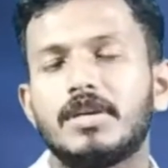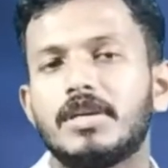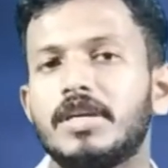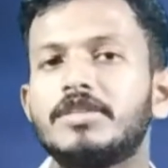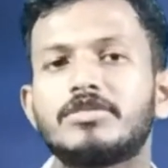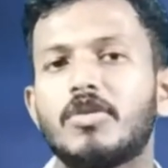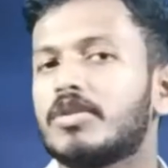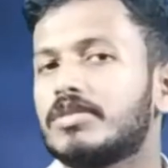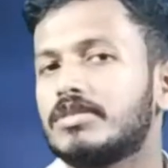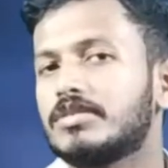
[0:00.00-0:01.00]
It's
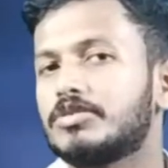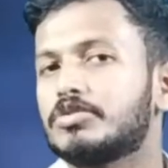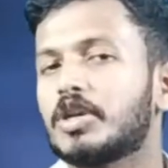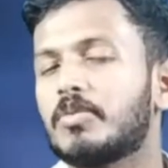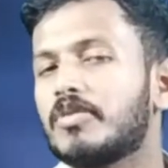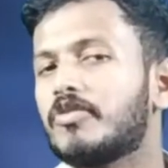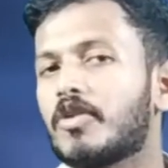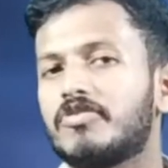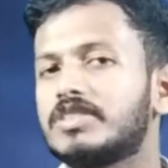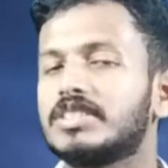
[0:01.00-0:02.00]
not suitable
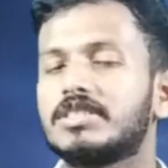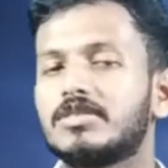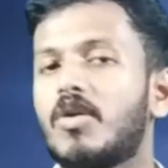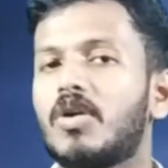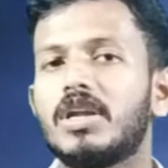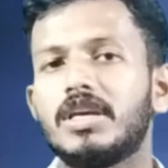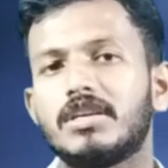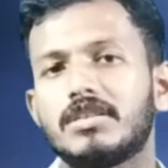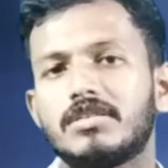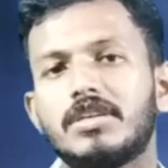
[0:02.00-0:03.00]
for physics
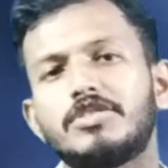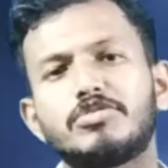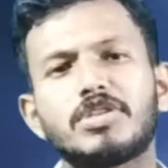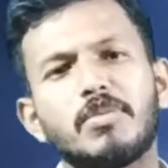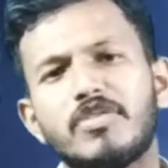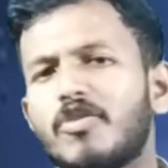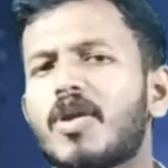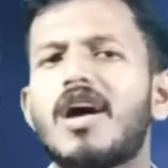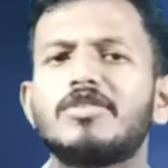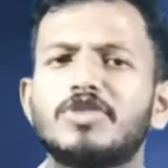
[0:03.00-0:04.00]
only. It's suitable for
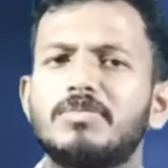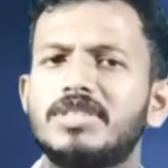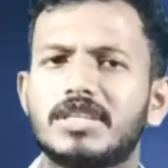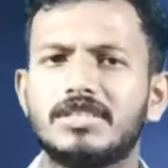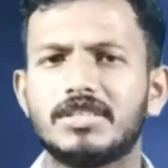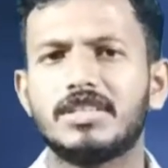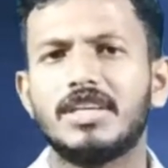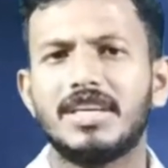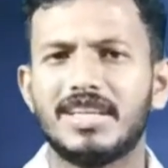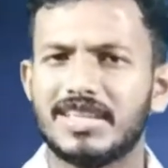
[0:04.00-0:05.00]
all subjects.
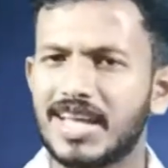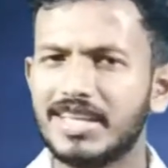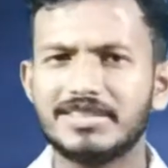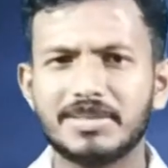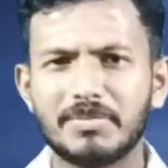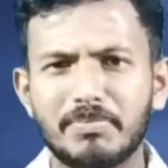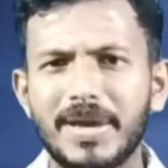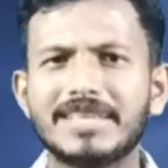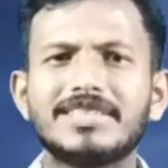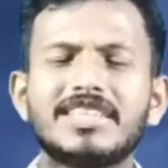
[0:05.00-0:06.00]
That is the
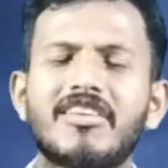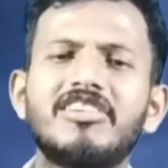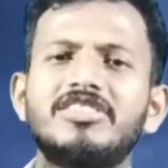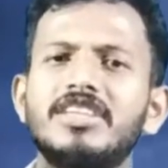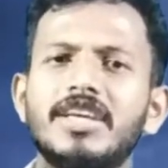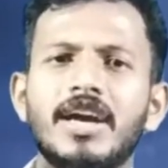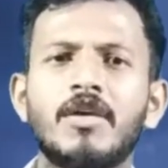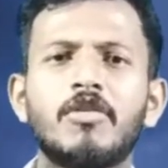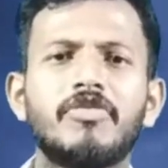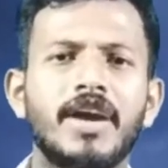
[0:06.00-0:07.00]
basic criteria
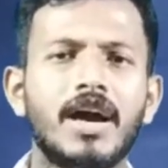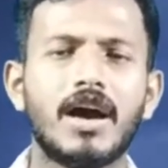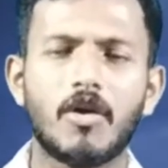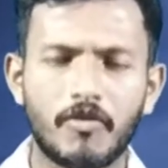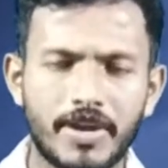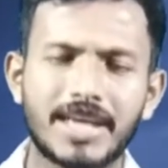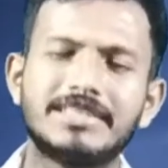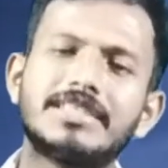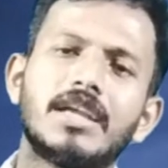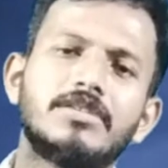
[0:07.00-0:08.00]
of an
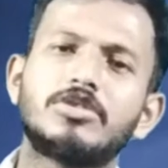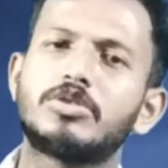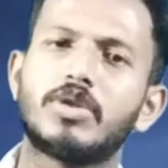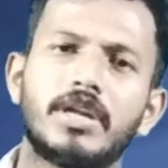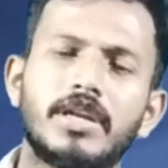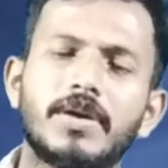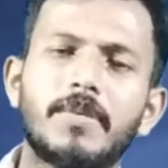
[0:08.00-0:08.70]
excellent student.